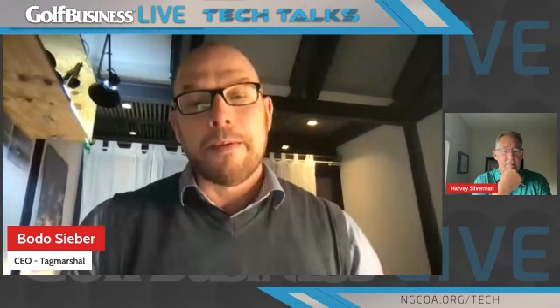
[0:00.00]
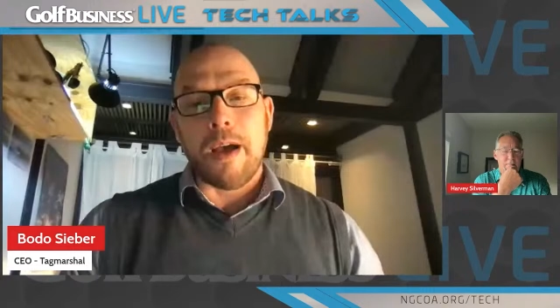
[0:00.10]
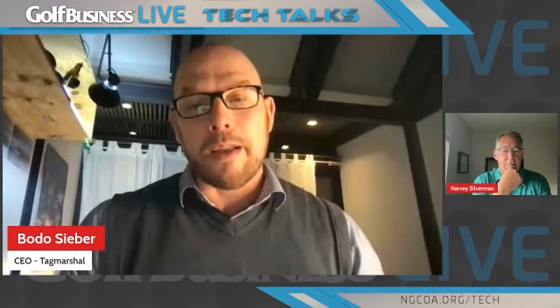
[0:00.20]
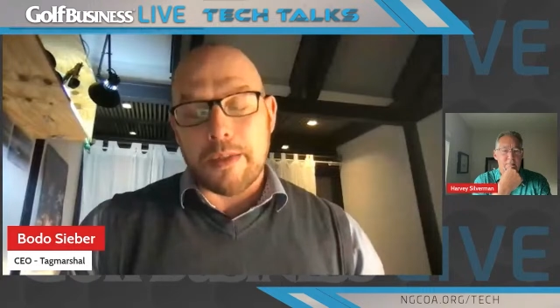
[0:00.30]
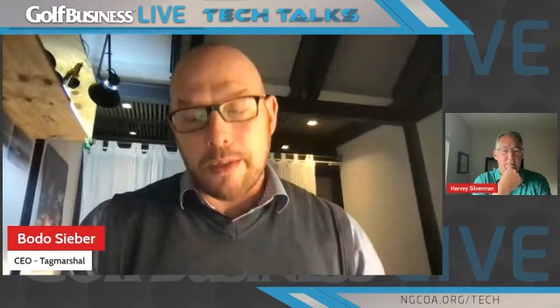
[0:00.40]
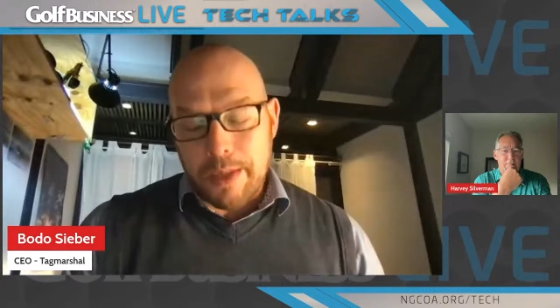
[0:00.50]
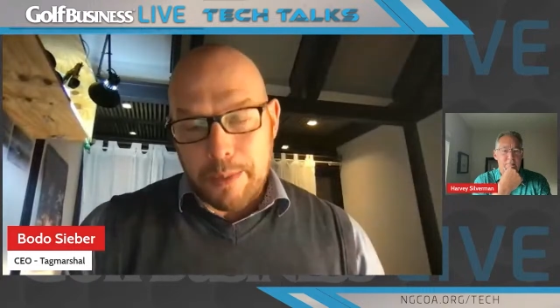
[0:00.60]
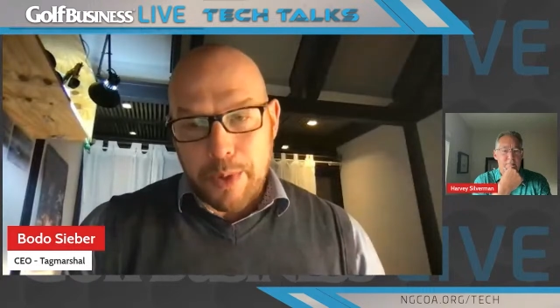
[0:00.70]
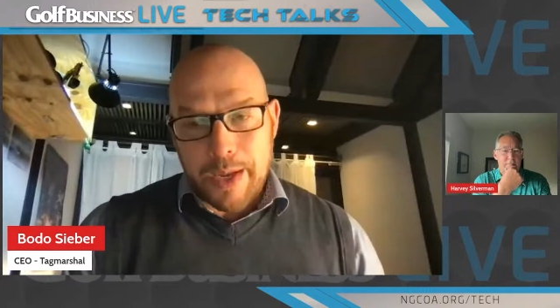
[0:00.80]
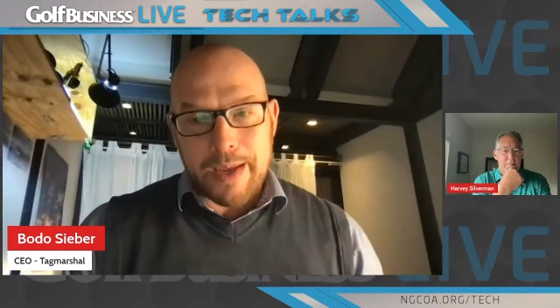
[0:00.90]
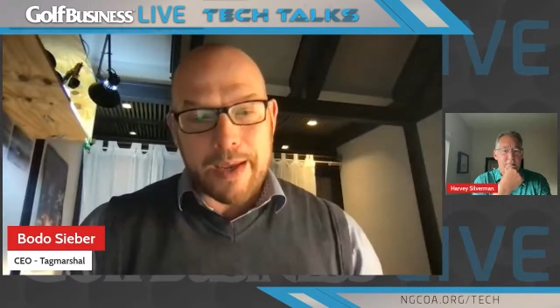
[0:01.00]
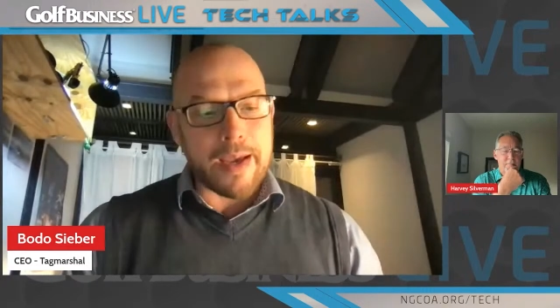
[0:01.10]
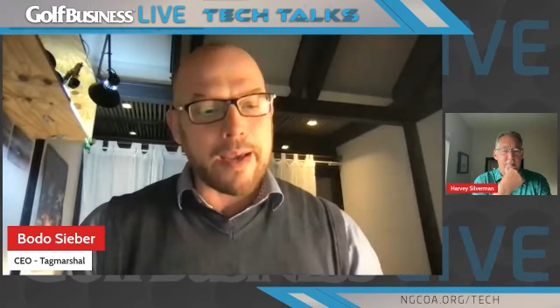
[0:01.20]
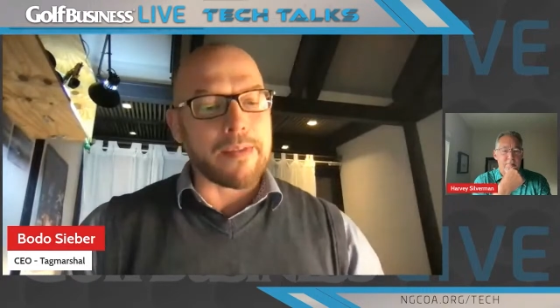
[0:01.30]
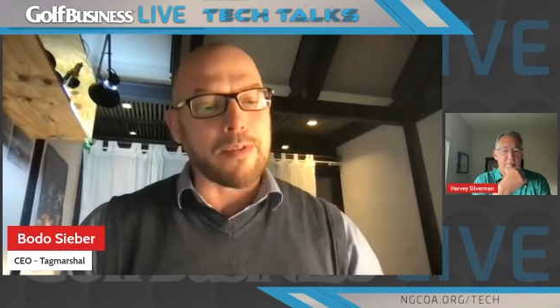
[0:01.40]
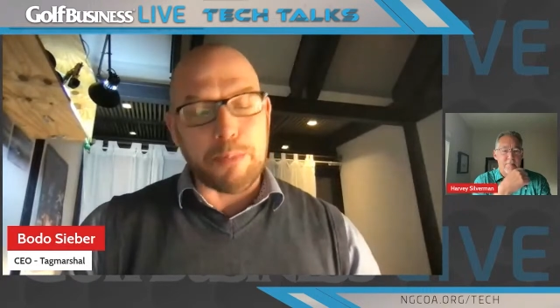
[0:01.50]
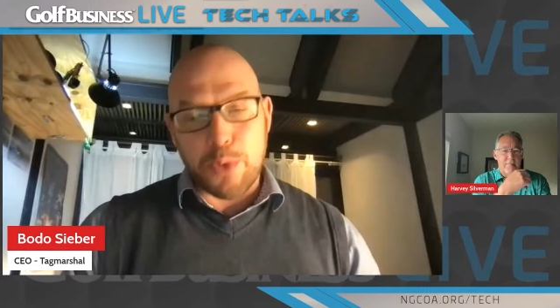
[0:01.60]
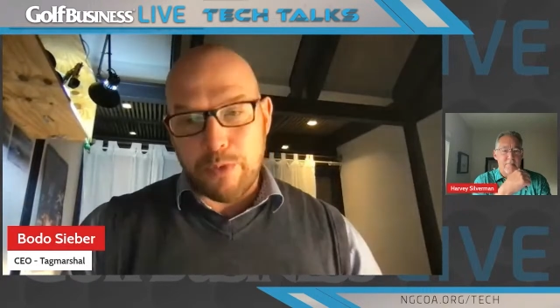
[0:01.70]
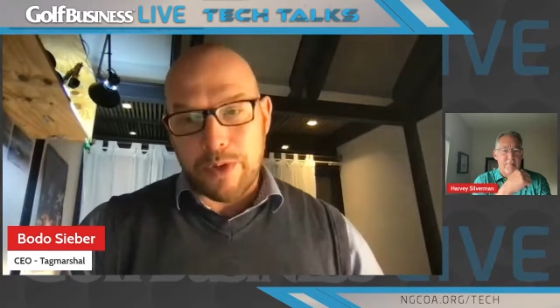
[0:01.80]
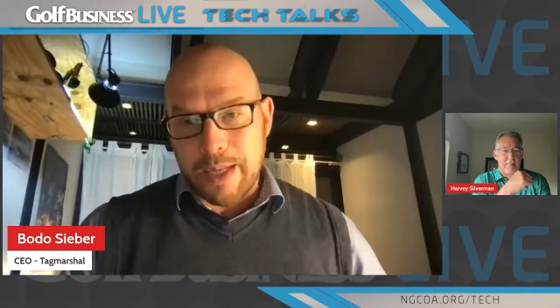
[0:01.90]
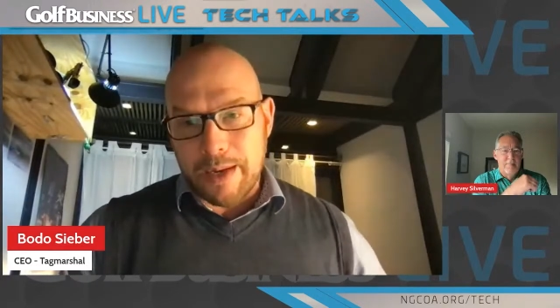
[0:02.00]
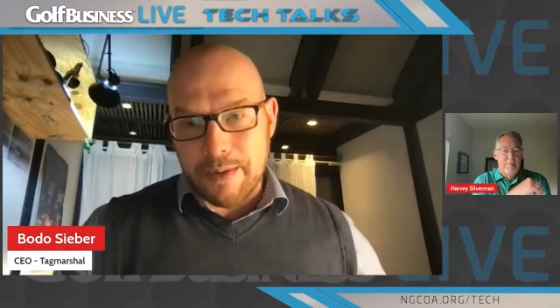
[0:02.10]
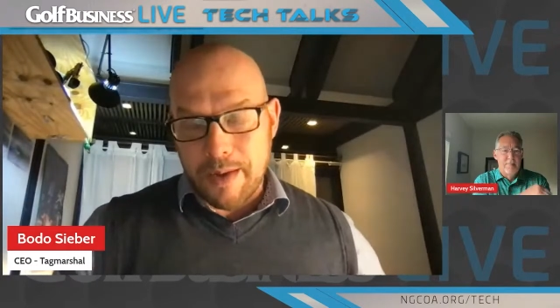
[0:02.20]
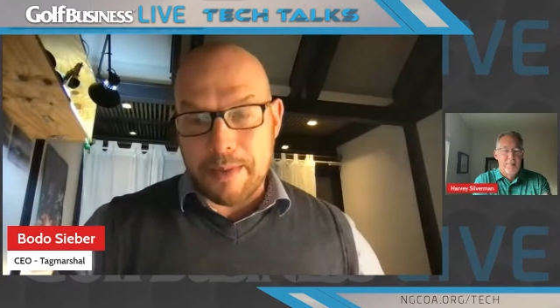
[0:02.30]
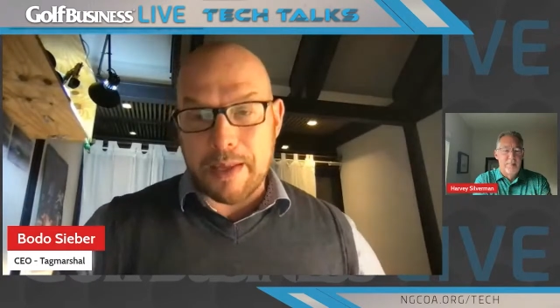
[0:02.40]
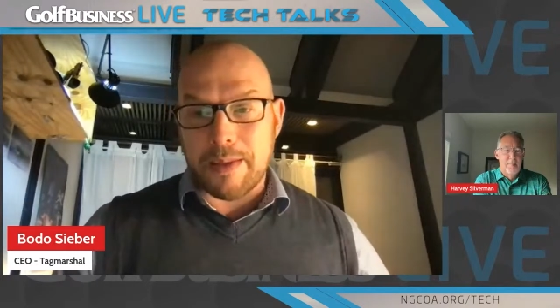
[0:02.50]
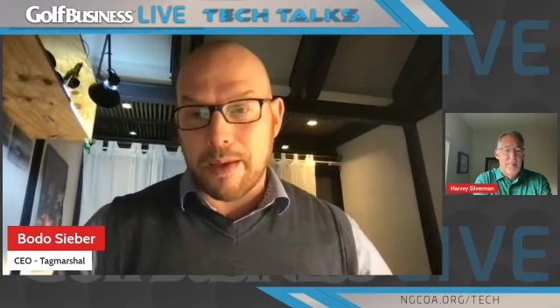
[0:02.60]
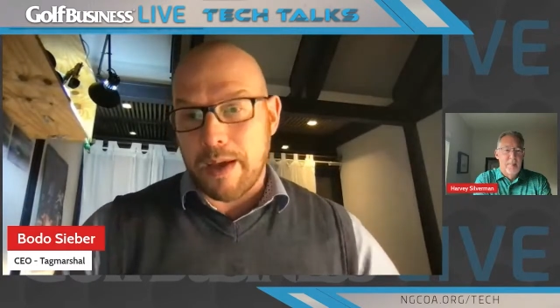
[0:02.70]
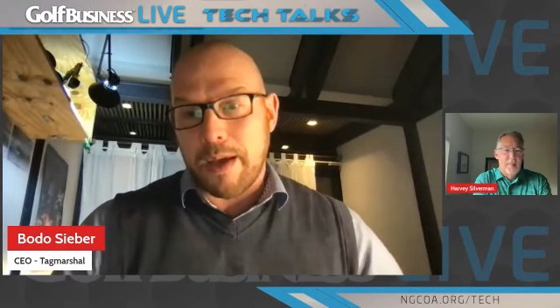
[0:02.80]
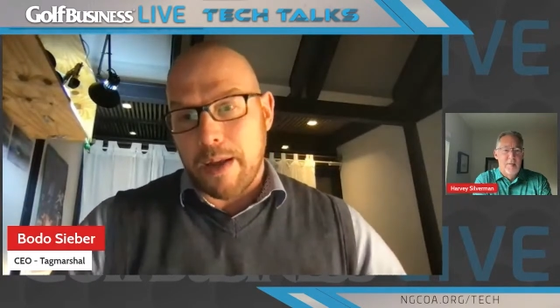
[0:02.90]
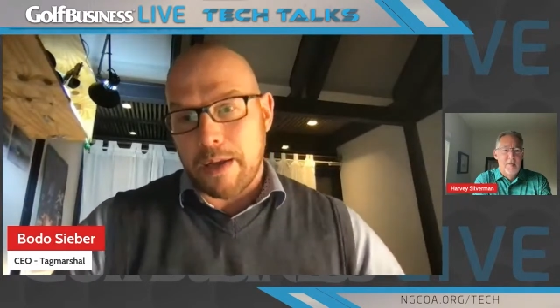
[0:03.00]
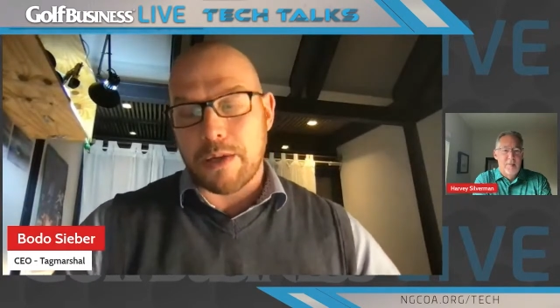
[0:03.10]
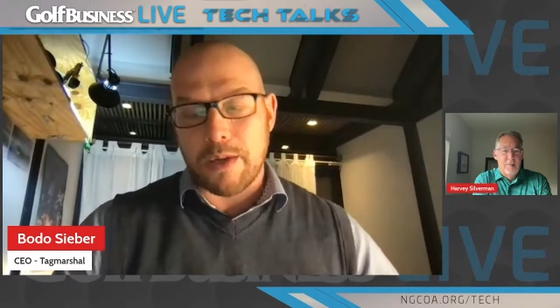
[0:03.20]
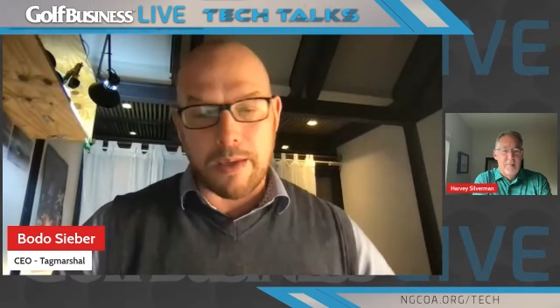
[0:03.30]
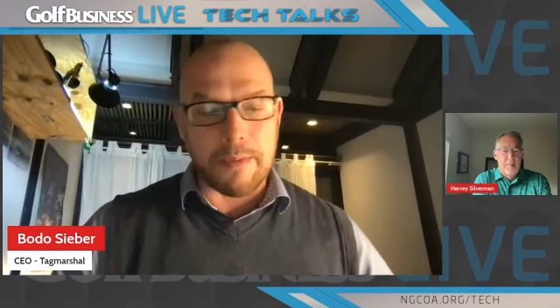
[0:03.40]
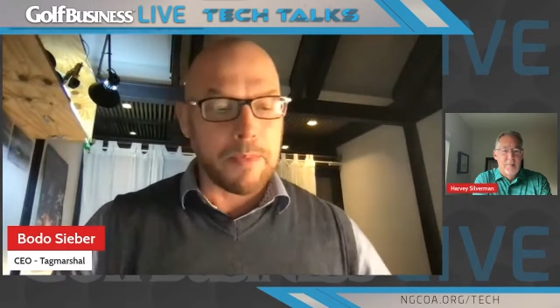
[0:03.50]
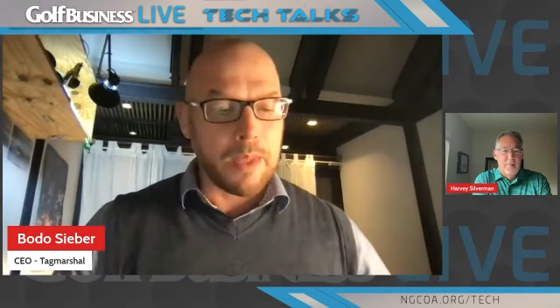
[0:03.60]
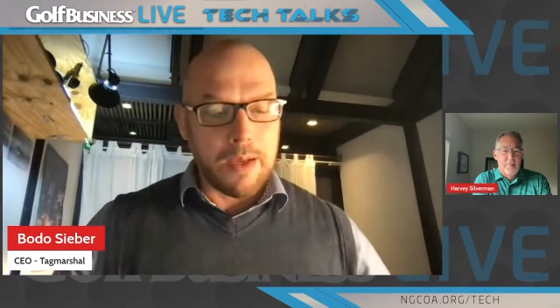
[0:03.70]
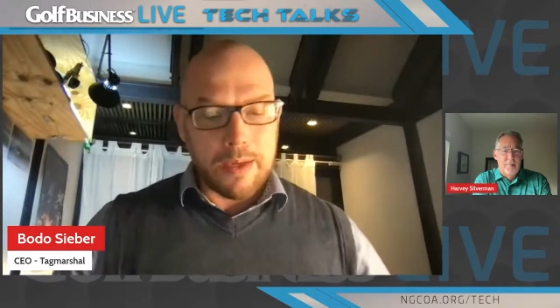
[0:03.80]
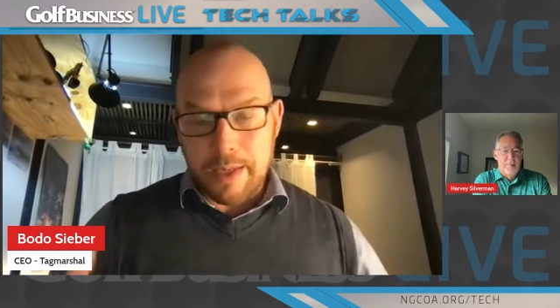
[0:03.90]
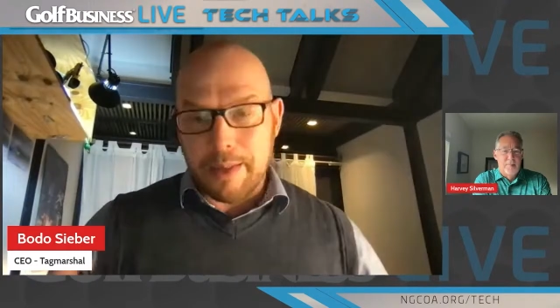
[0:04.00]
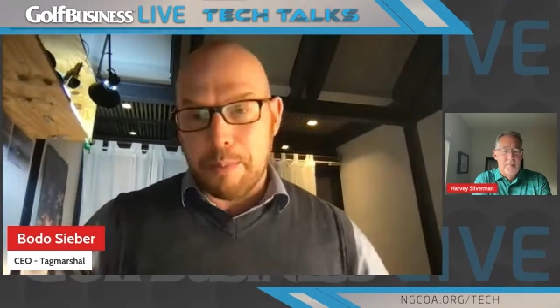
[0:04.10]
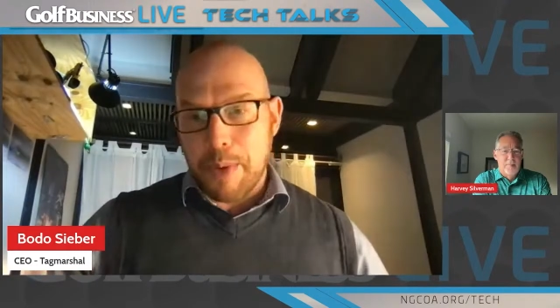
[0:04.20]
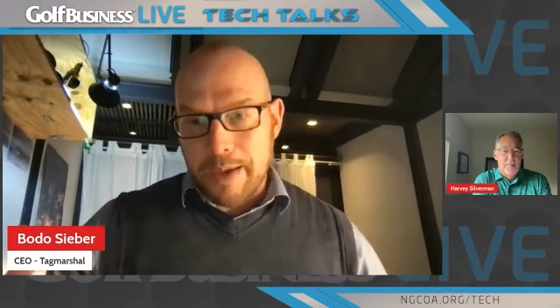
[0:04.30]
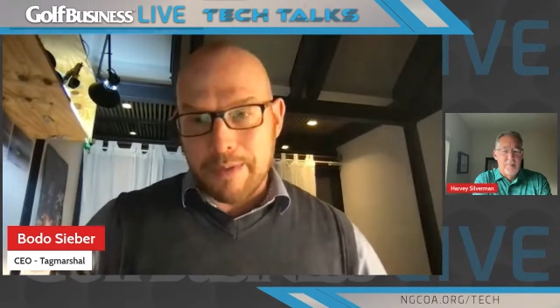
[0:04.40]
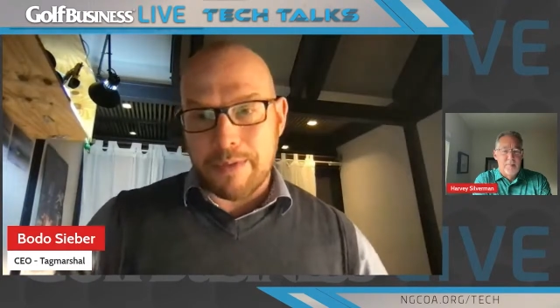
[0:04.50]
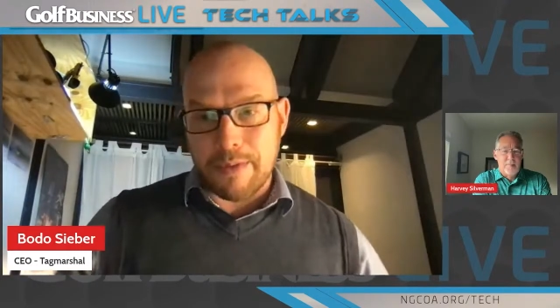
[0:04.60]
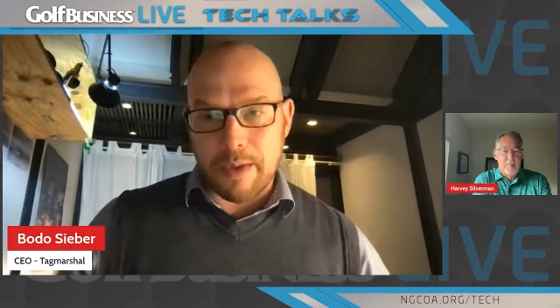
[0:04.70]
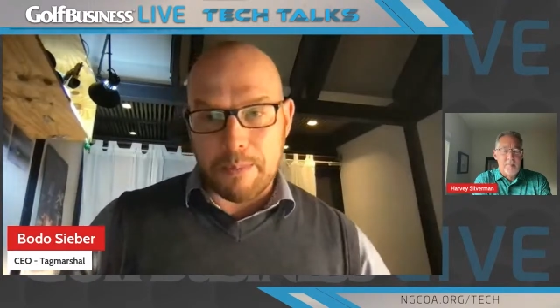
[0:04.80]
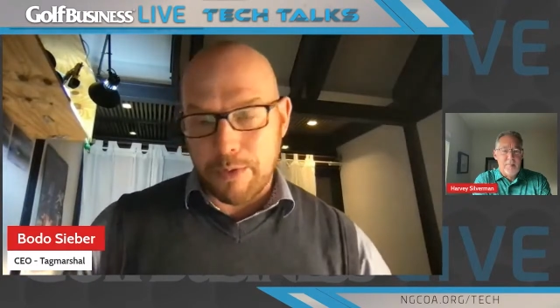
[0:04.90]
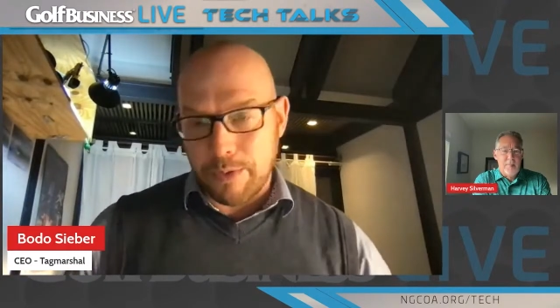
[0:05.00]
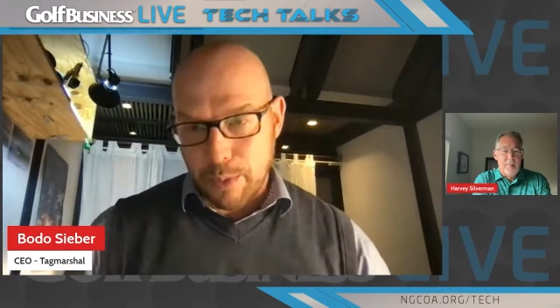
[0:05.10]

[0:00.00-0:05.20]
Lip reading: until the player has proven that they can actually lead the pace, if you